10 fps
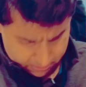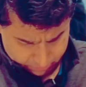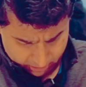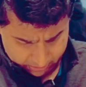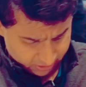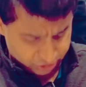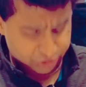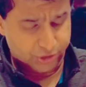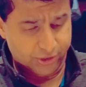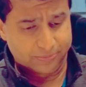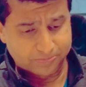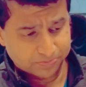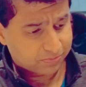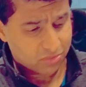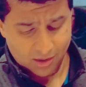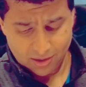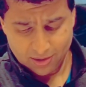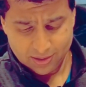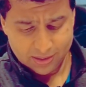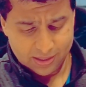probably my shirt.
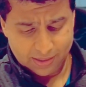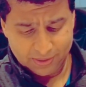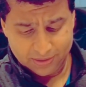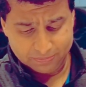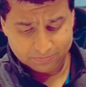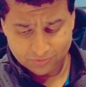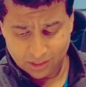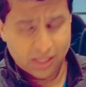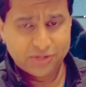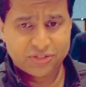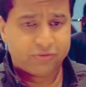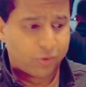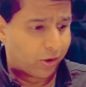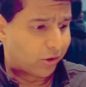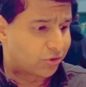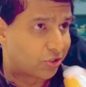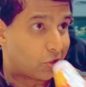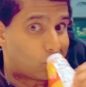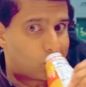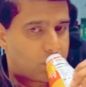I mean, glaze everywhere, so